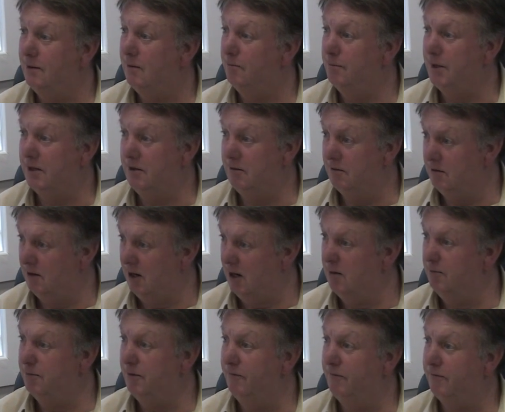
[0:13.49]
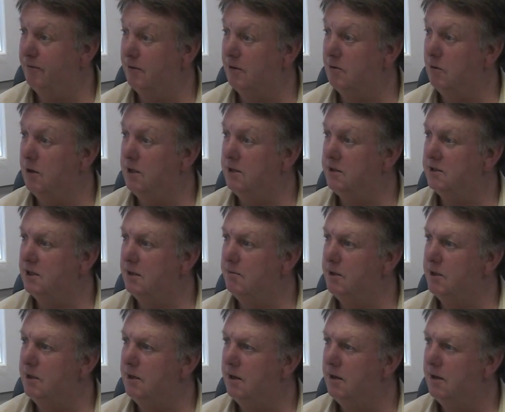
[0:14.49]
Bet you were hoping for a quiet summer.